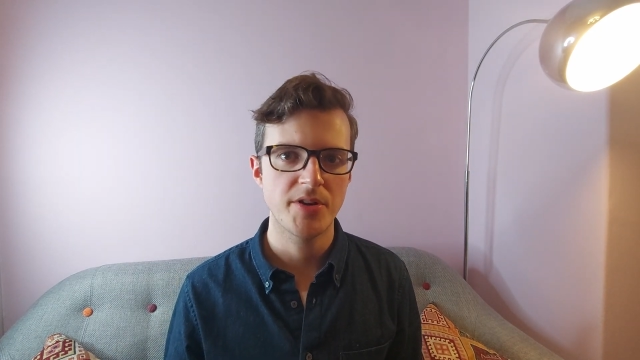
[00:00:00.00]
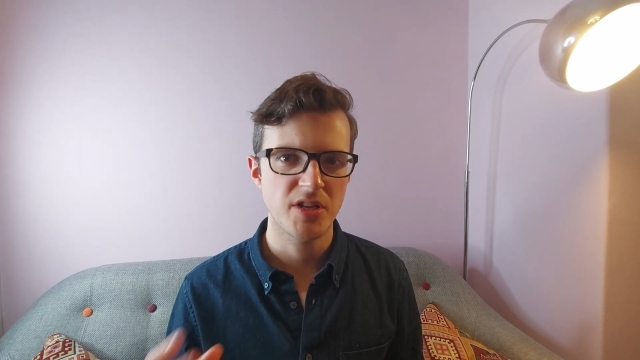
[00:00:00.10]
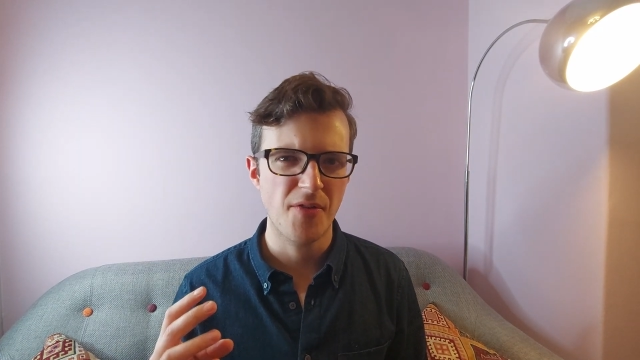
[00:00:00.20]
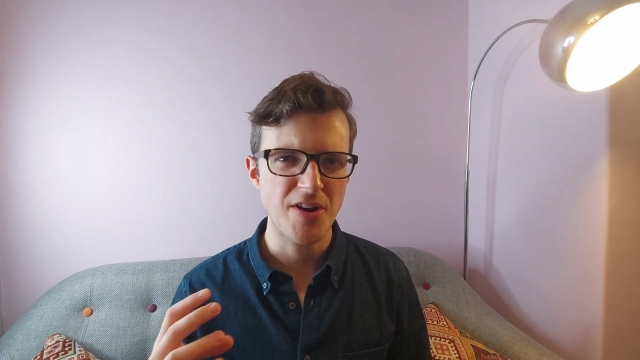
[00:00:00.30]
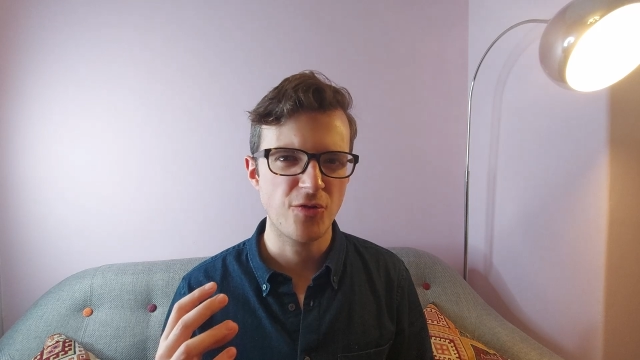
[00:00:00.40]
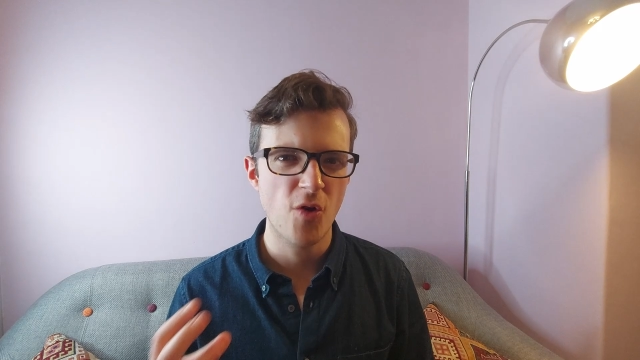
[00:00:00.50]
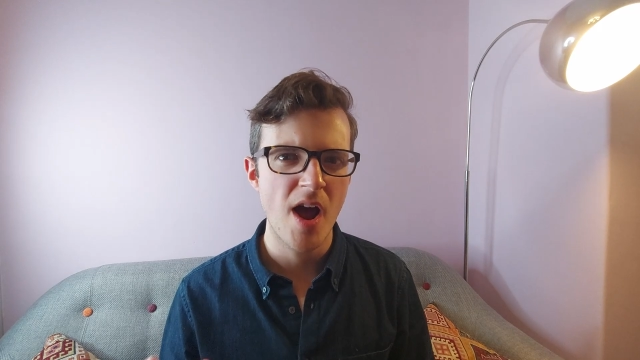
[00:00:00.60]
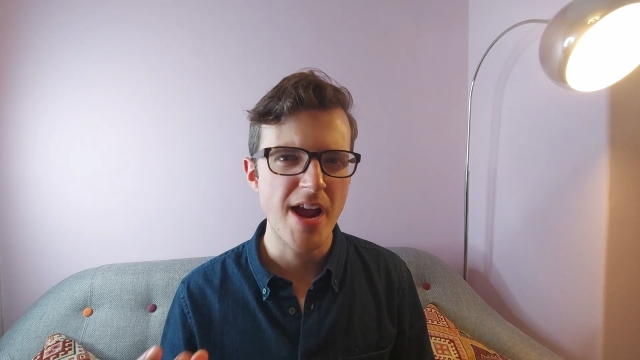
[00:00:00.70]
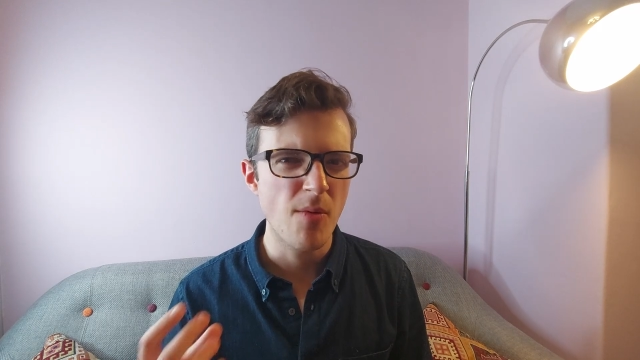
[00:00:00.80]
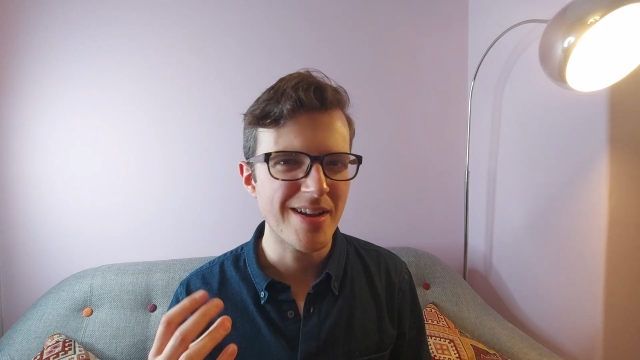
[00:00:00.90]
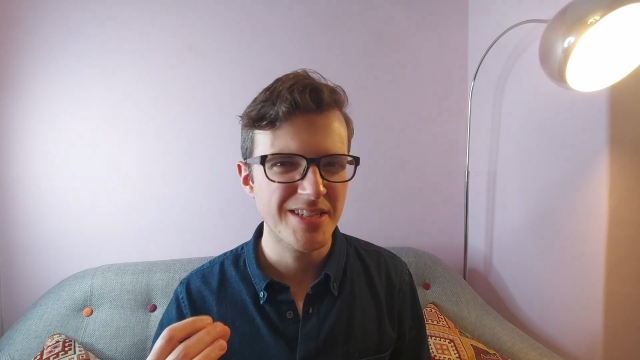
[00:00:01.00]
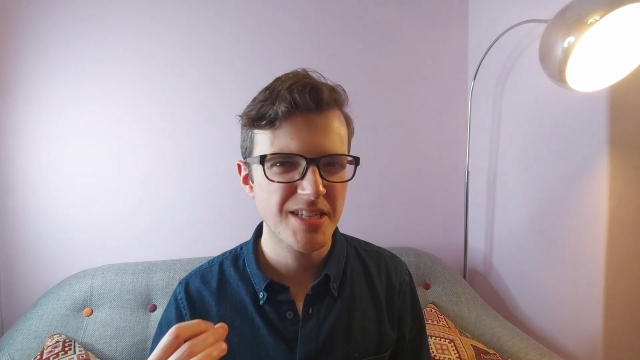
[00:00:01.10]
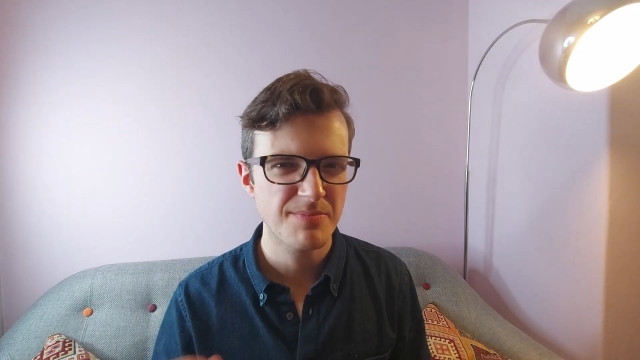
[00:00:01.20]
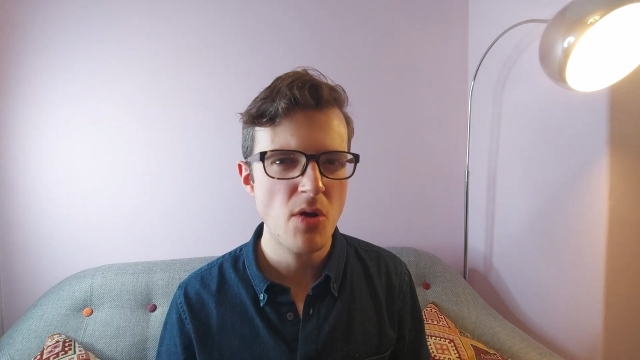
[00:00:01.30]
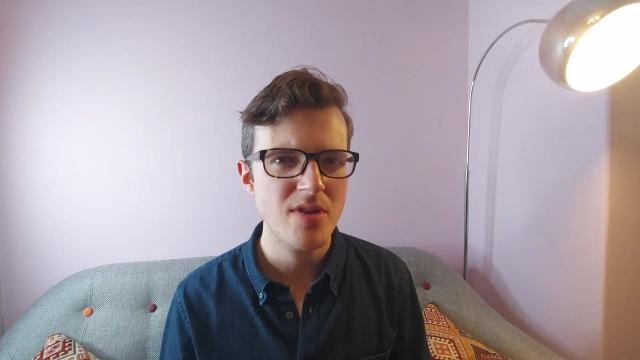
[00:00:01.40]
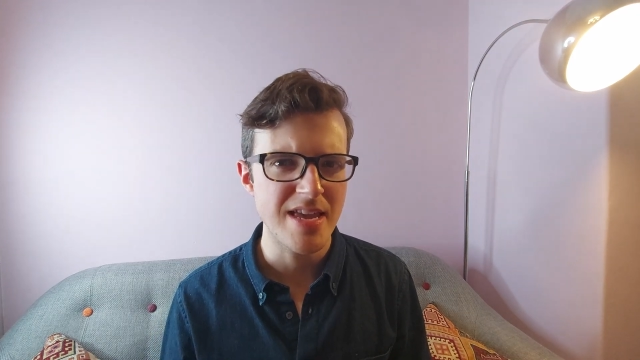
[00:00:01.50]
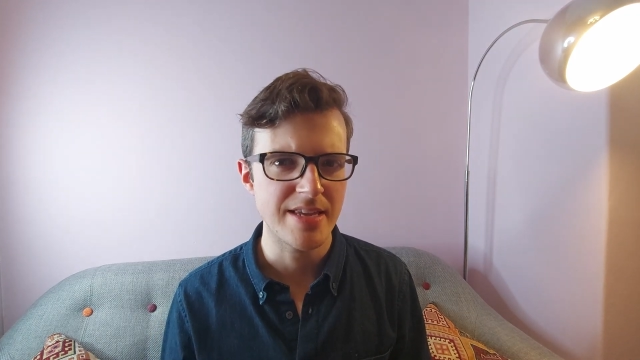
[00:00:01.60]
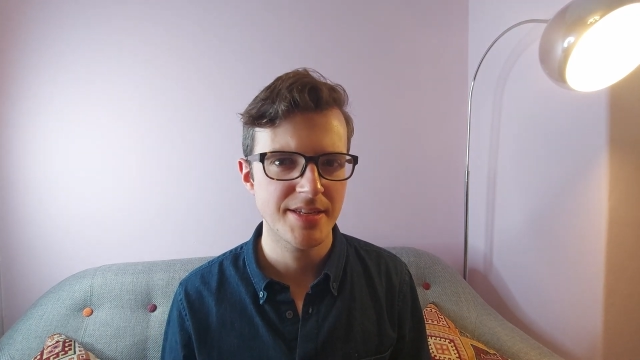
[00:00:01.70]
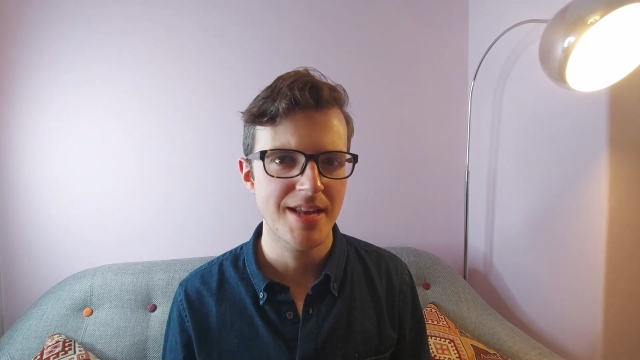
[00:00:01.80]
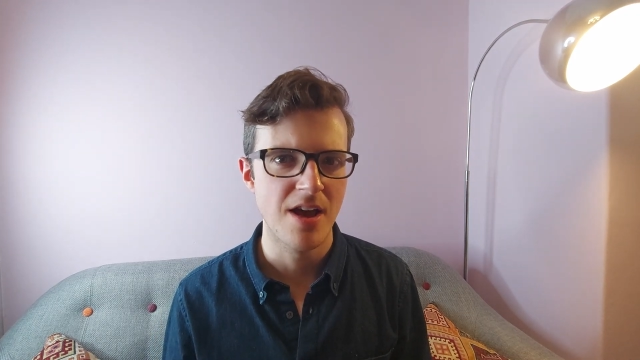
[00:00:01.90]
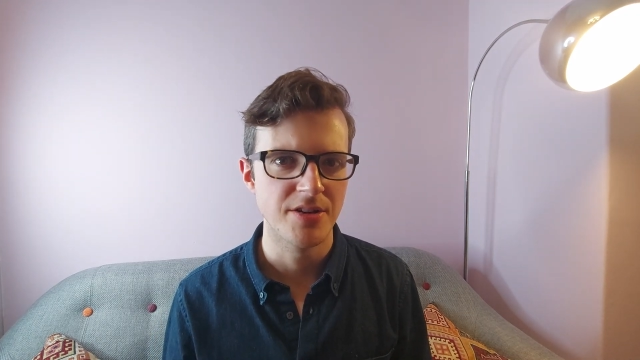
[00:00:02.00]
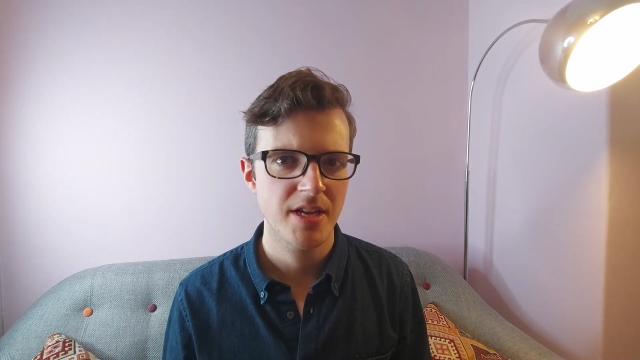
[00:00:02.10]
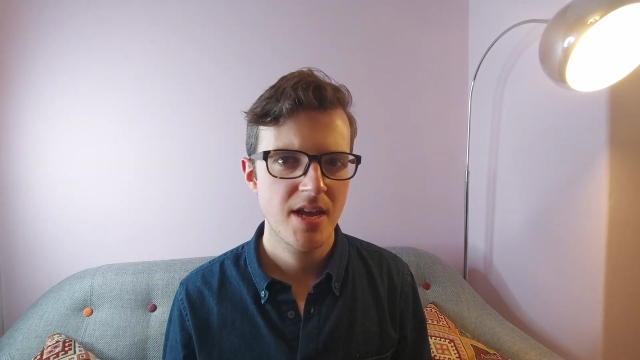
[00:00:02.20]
which is a very dry, quite smoky stout,